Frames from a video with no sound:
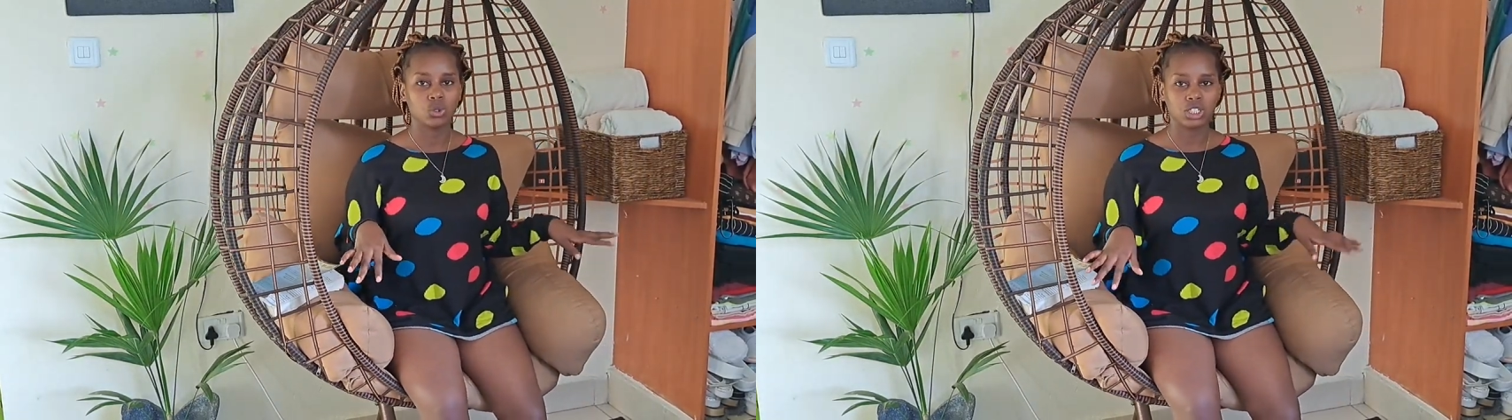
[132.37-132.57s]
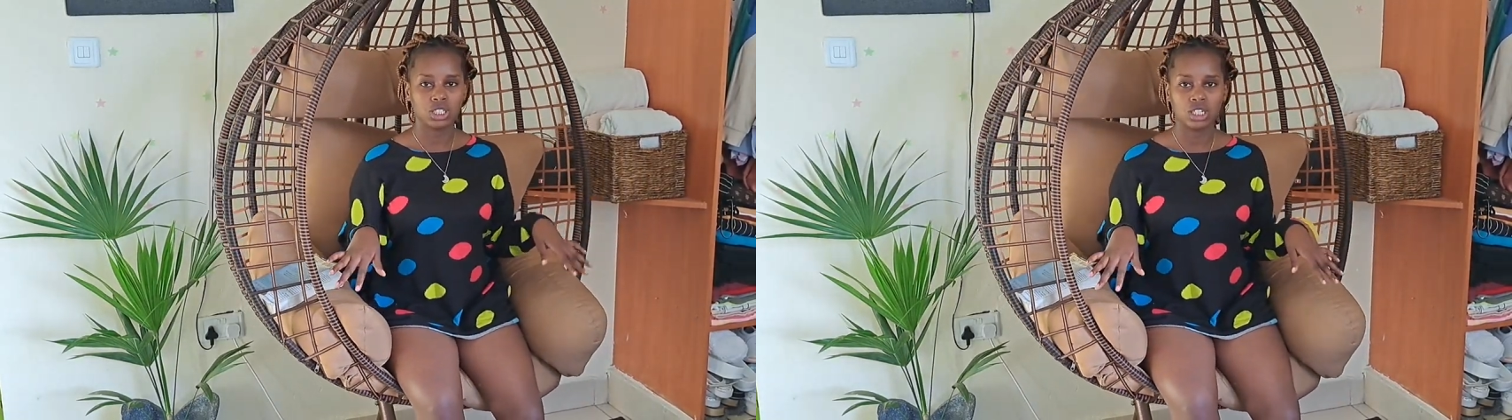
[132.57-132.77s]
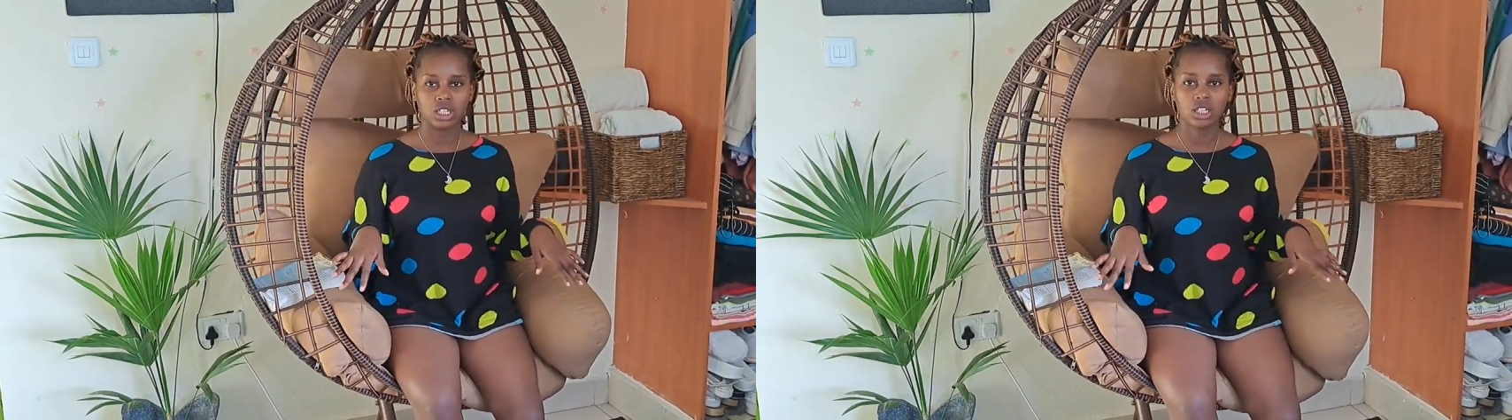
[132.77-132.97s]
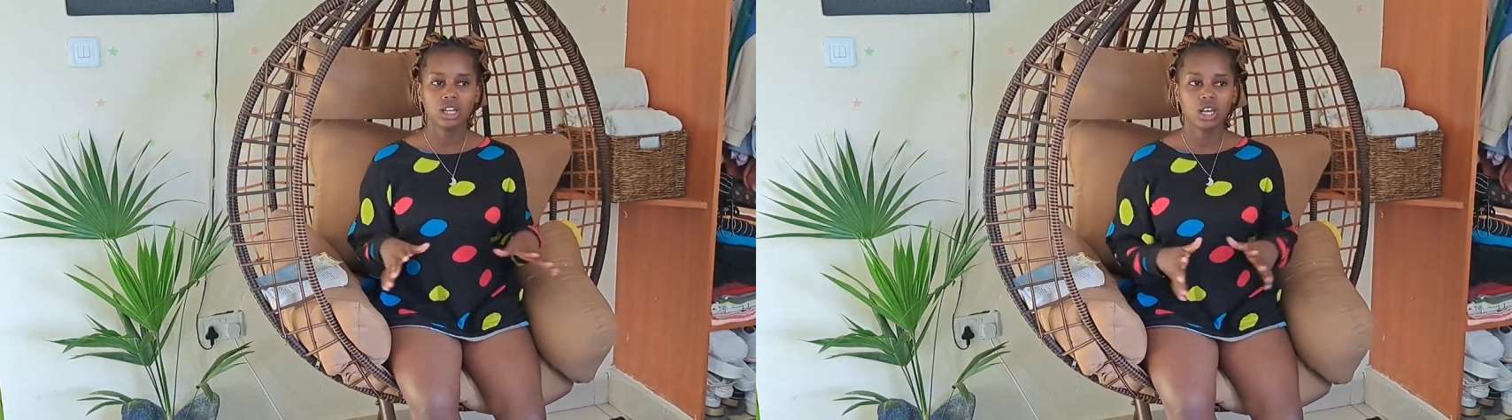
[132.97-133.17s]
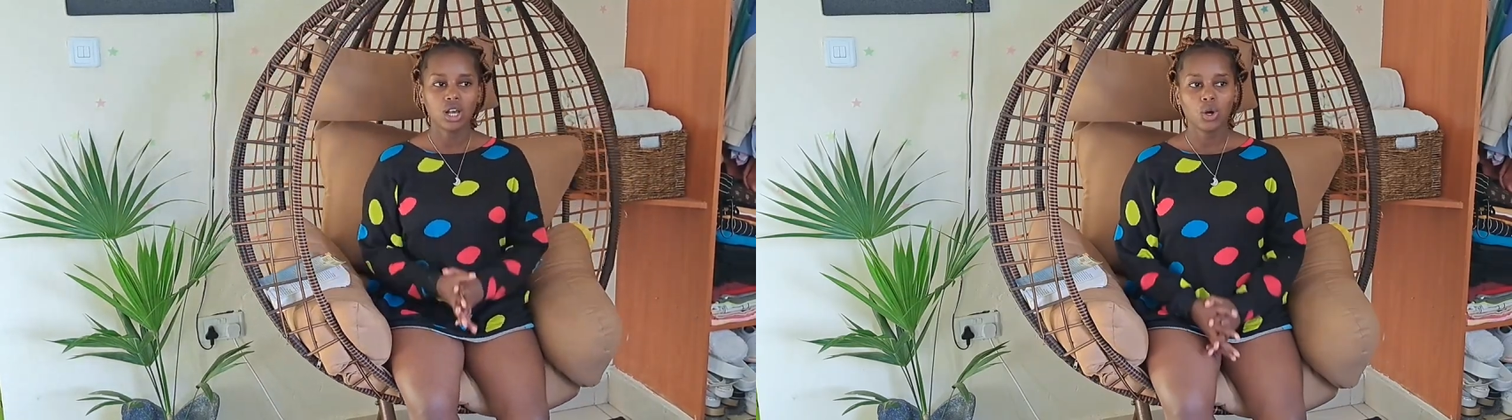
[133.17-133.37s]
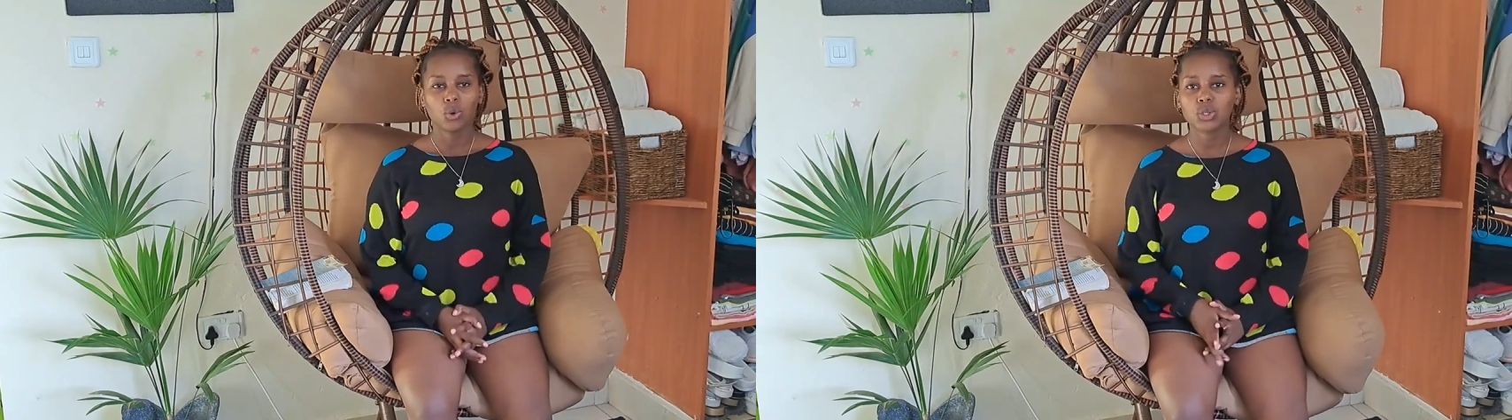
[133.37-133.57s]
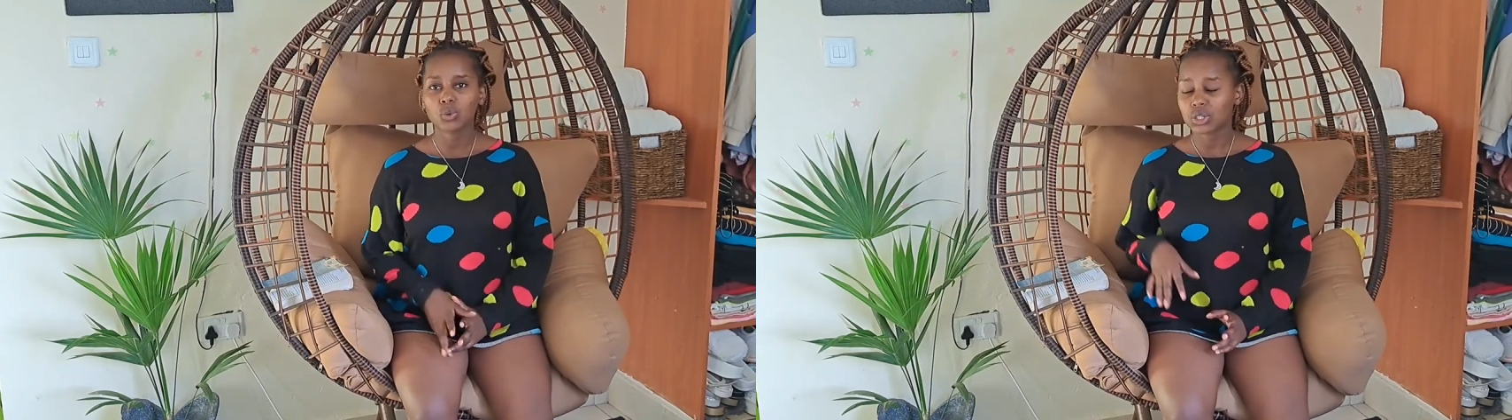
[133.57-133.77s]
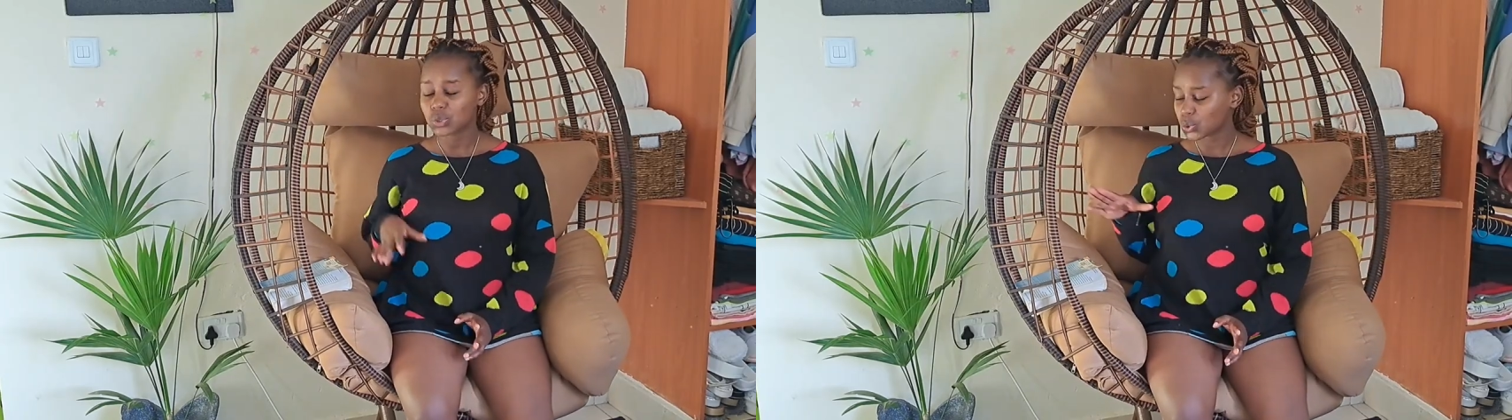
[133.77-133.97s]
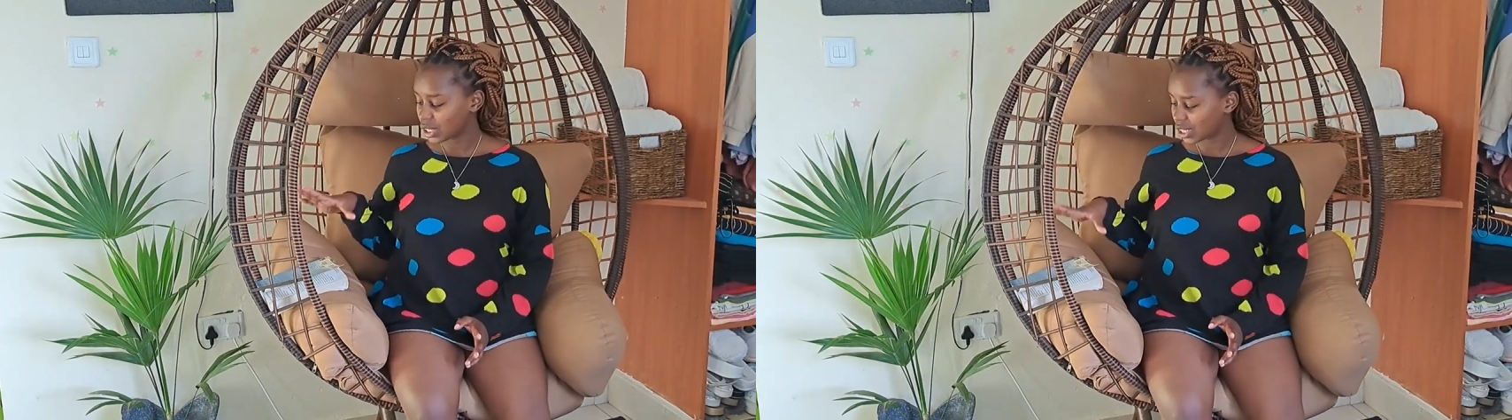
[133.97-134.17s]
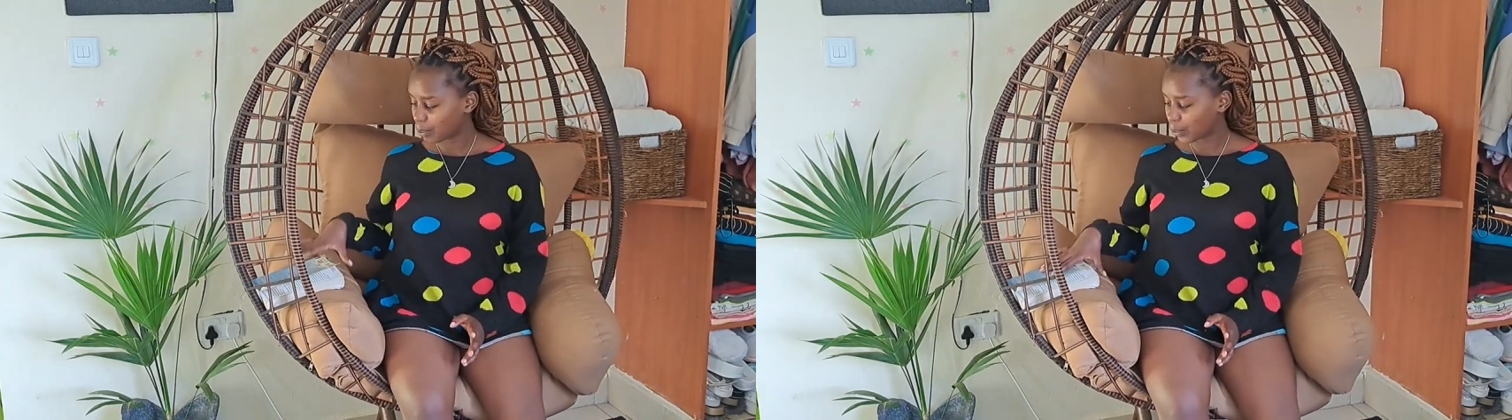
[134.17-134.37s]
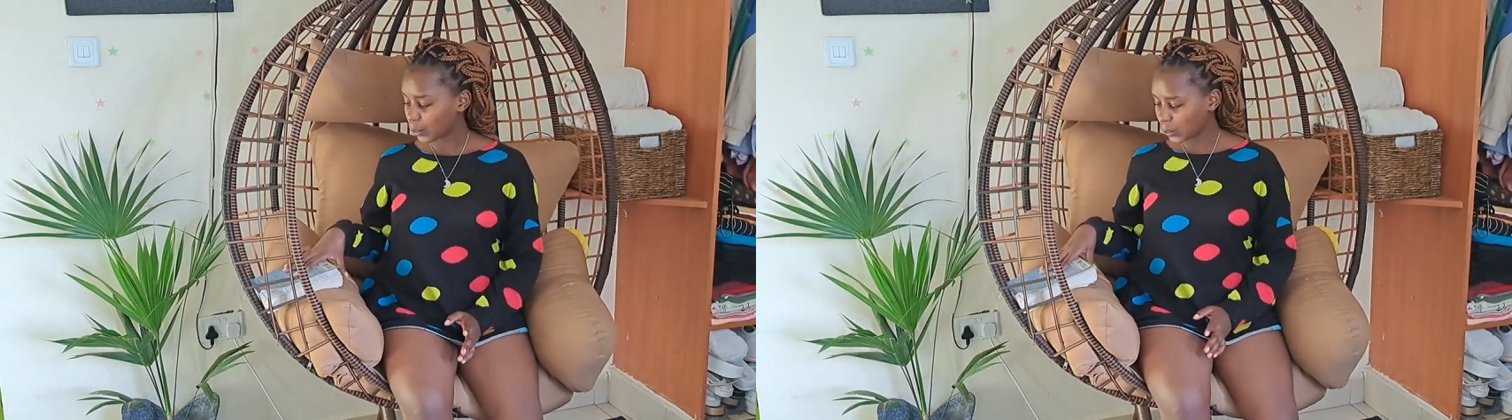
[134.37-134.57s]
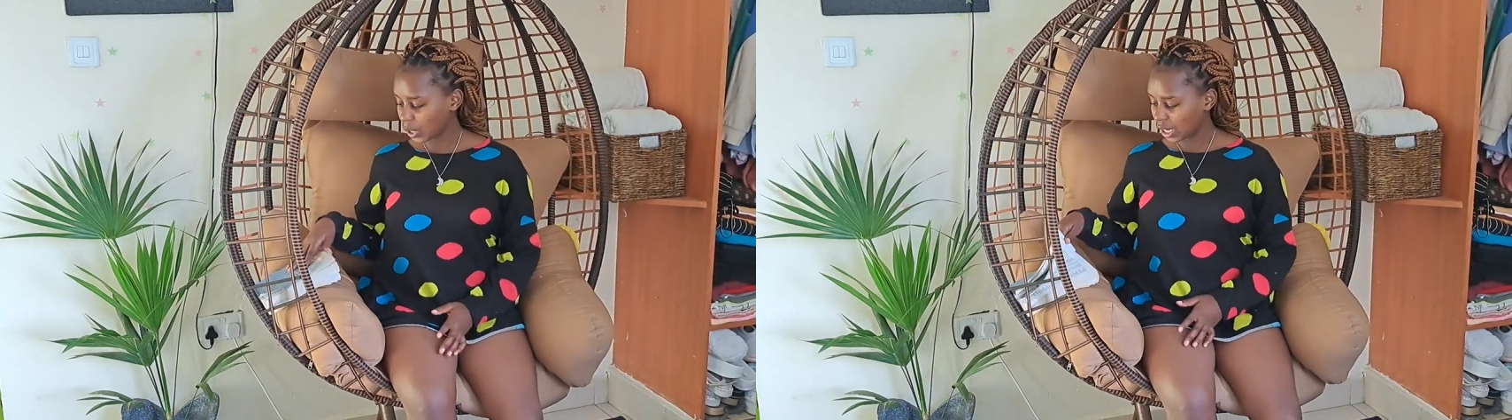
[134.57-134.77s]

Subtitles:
you chill when you want to read a book.